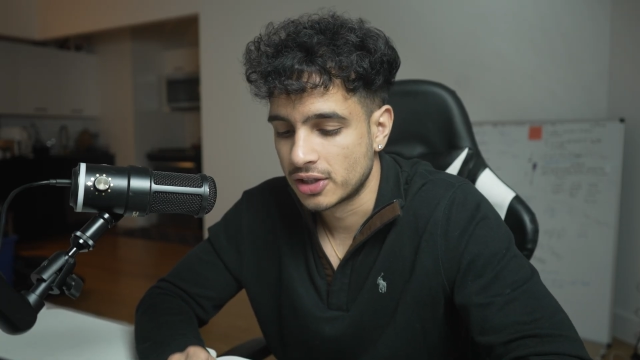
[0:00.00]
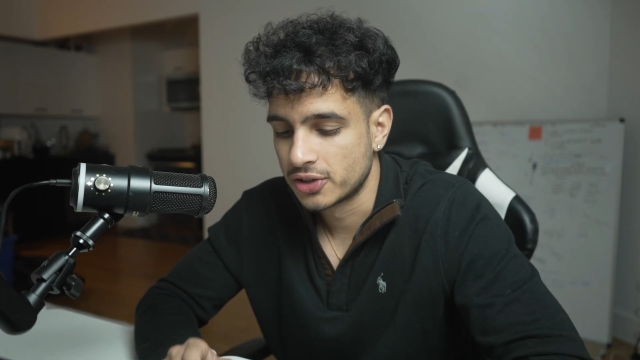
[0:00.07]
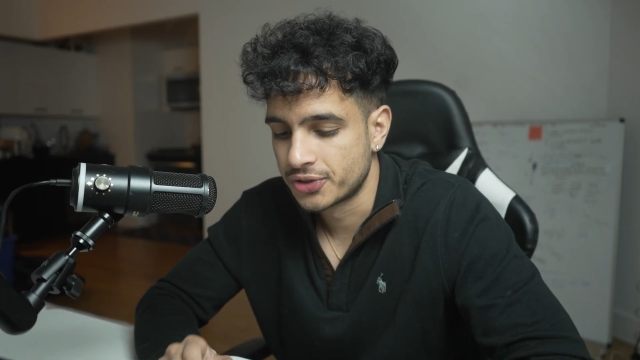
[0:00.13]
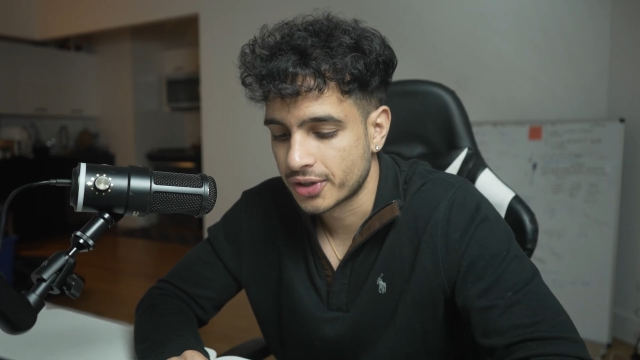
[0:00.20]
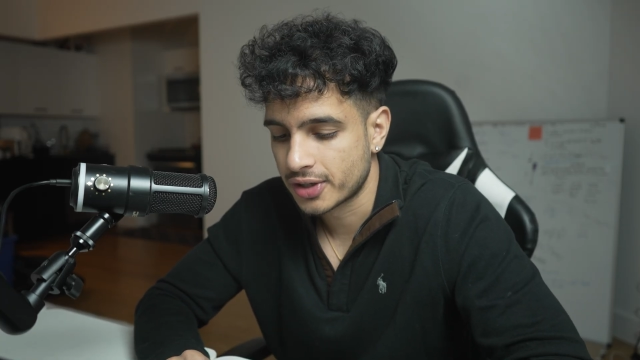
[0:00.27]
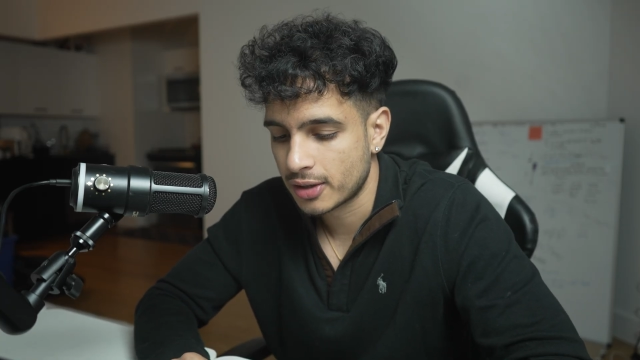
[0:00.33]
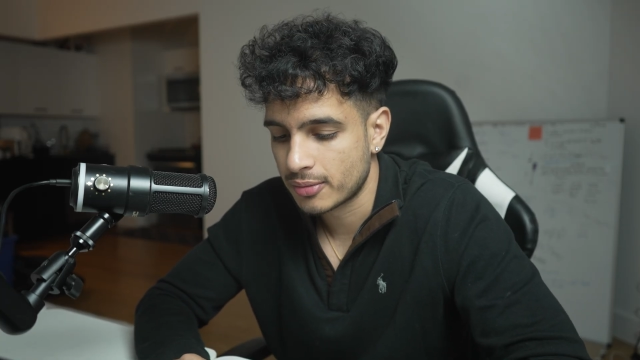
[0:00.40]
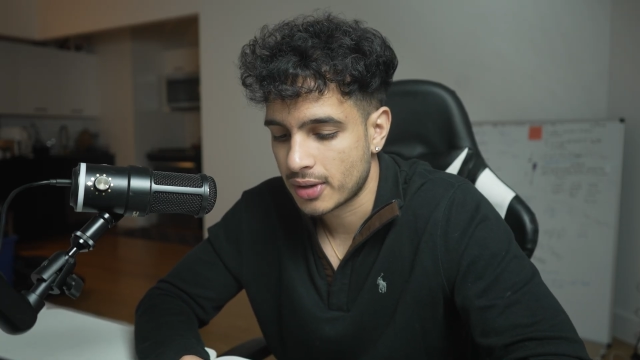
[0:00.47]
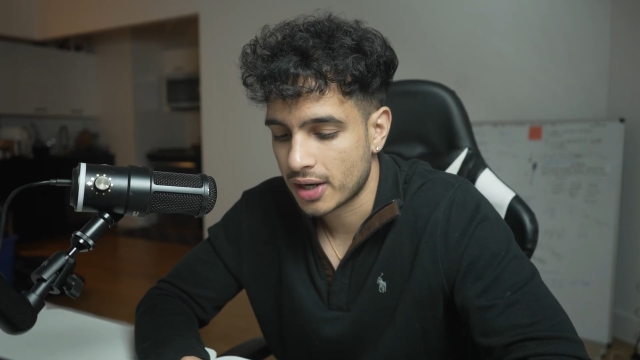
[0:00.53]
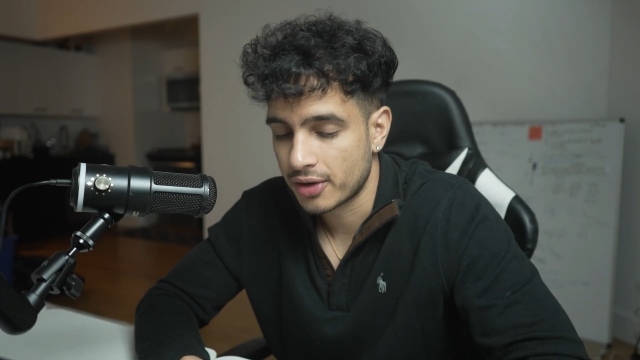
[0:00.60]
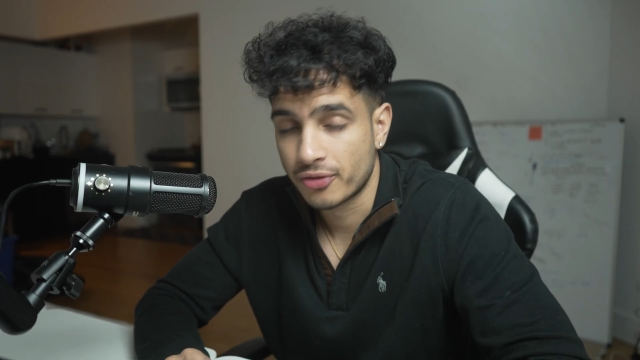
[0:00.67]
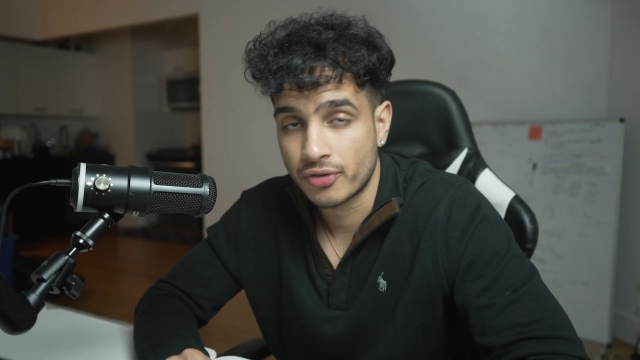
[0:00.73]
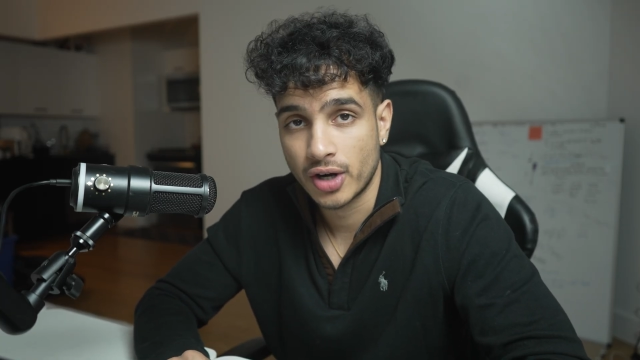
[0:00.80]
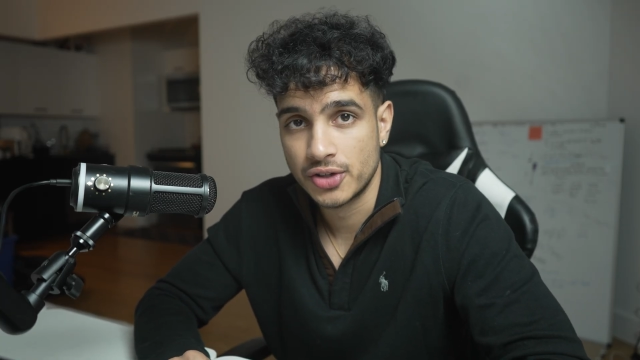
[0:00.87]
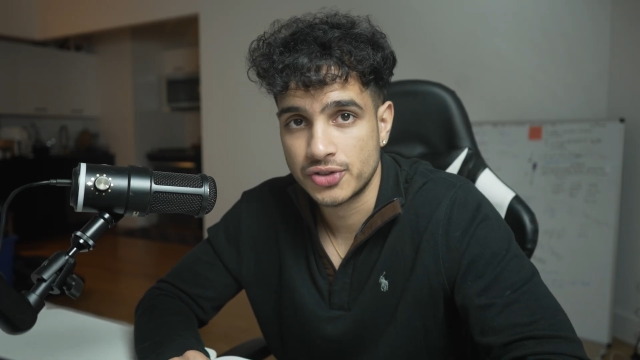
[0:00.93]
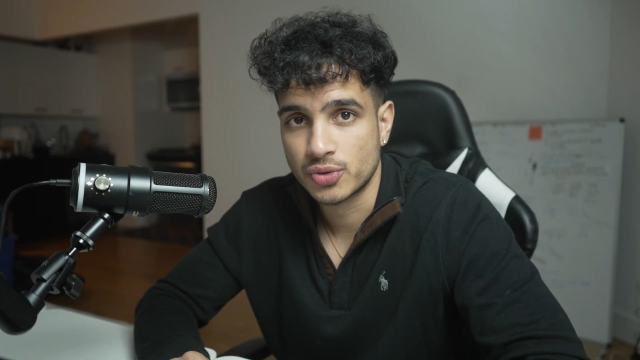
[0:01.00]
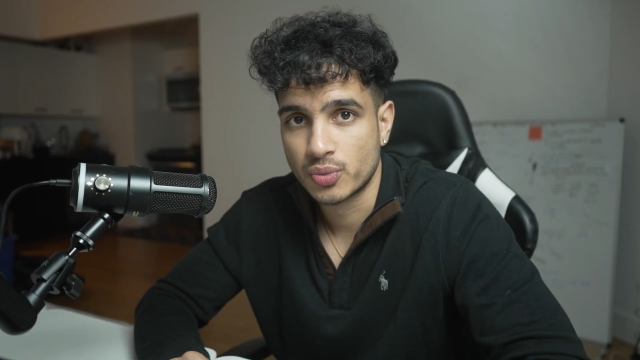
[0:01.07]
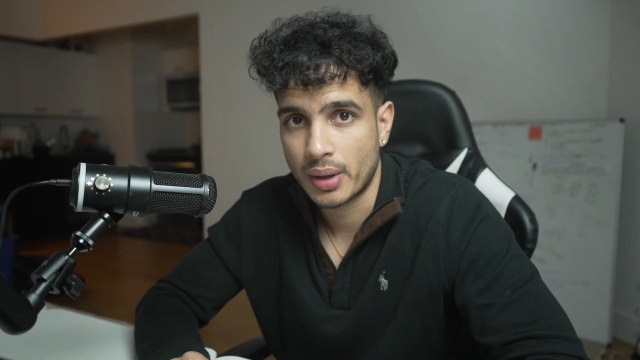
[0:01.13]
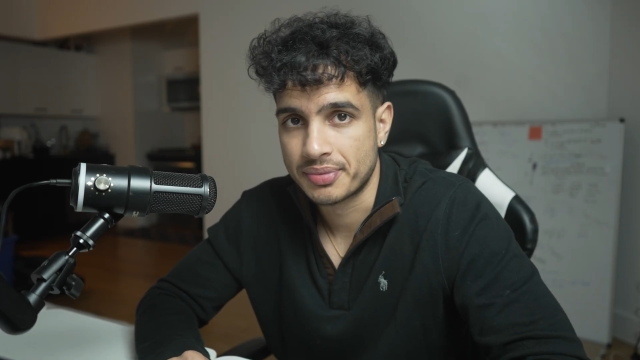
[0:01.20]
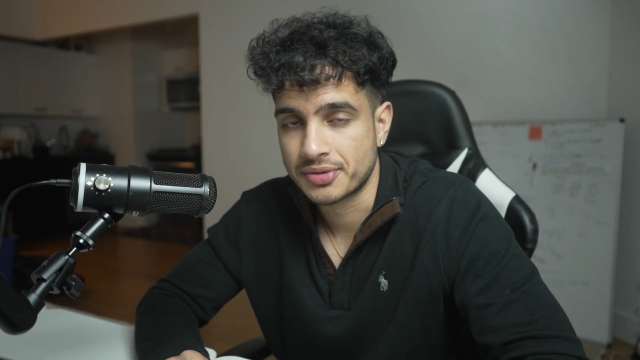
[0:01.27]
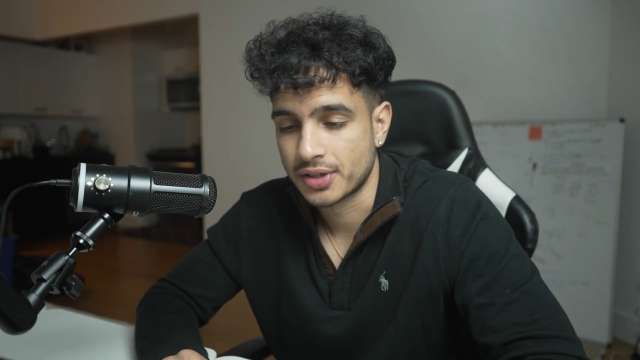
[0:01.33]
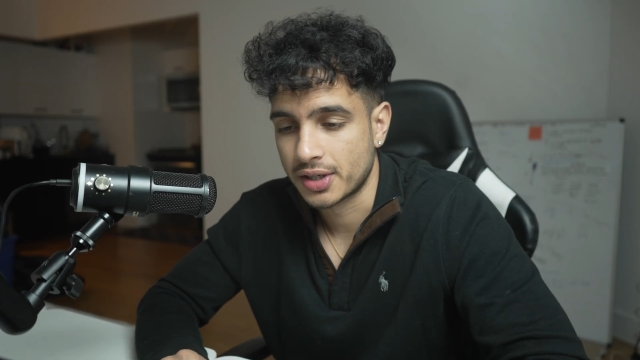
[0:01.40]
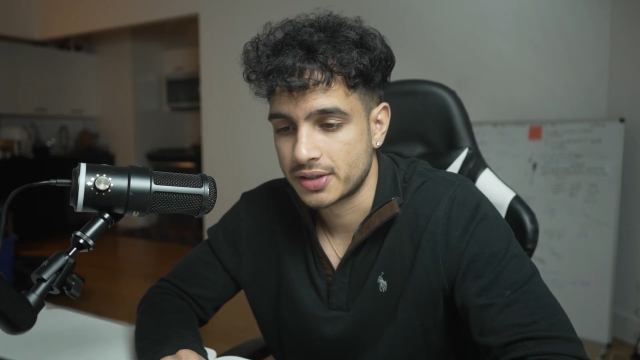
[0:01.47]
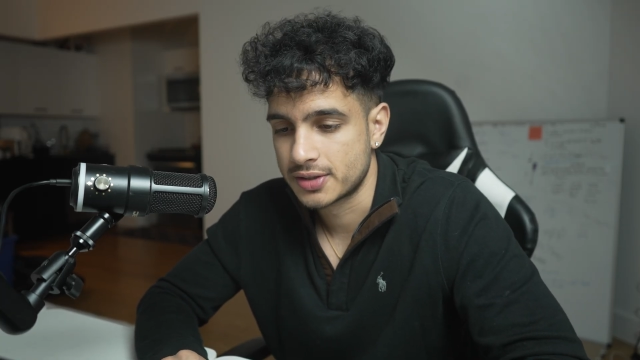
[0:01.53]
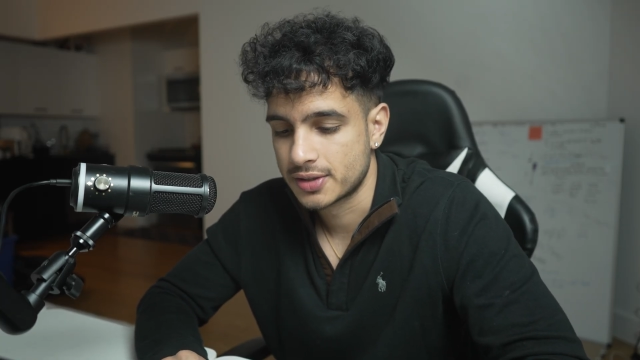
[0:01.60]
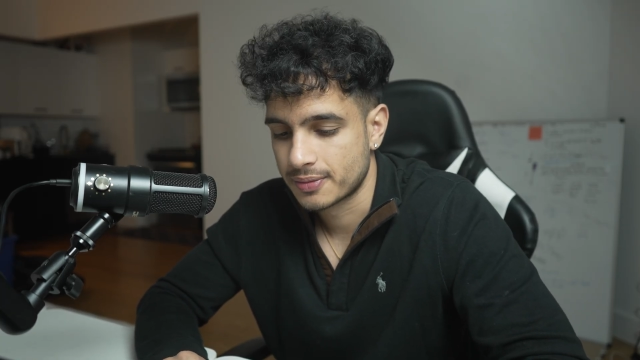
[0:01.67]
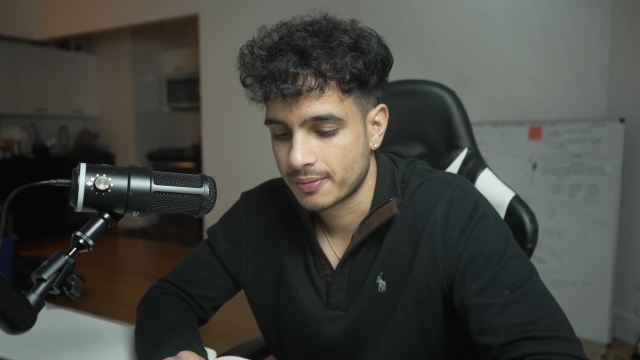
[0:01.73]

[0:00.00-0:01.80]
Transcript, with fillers: let's look at my friend's website.